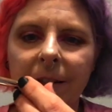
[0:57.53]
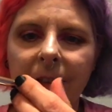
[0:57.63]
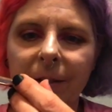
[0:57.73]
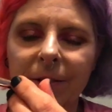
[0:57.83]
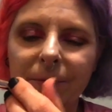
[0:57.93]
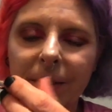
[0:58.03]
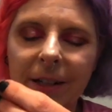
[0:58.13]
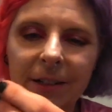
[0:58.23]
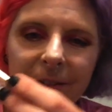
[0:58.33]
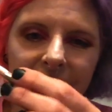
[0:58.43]
That would be
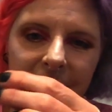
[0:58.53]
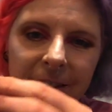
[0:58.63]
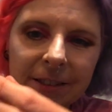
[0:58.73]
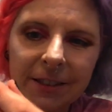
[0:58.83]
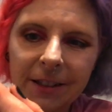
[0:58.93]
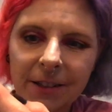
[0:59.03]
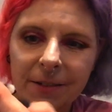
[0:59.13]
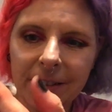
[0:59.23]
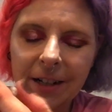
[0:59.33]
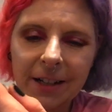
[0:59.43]
good for
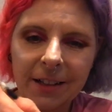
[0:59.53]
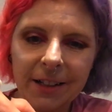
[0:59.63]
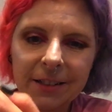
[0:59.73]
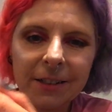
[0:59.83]
concealer, but I like